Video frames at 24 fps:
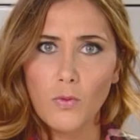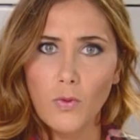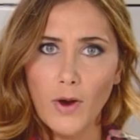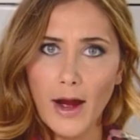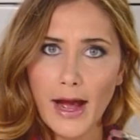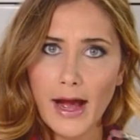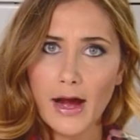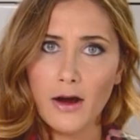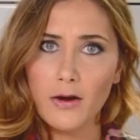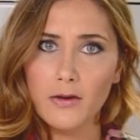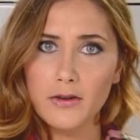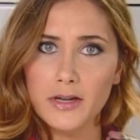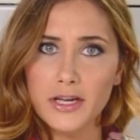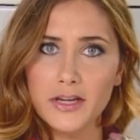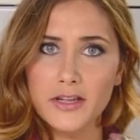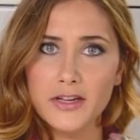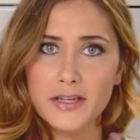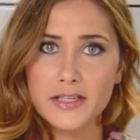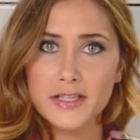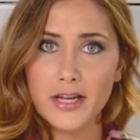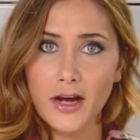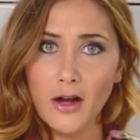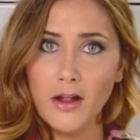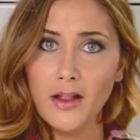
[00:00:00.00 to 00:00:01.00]
Wow, can
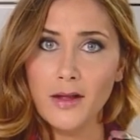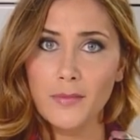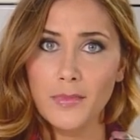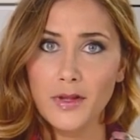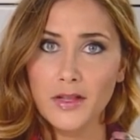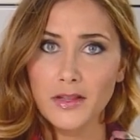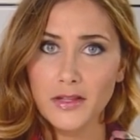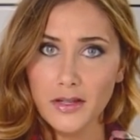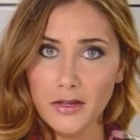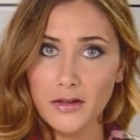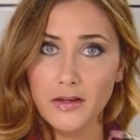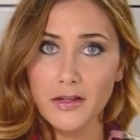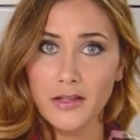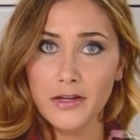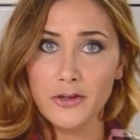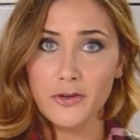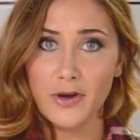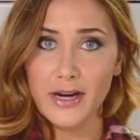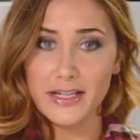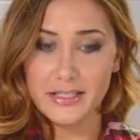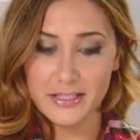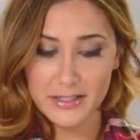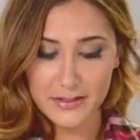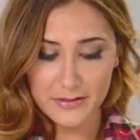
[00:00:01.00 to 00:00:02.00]
you tell I'm a little
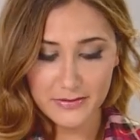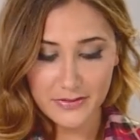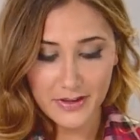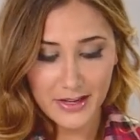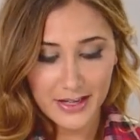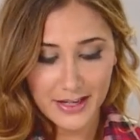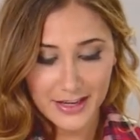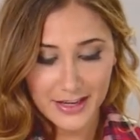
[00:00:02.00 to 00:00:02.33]
aggressive?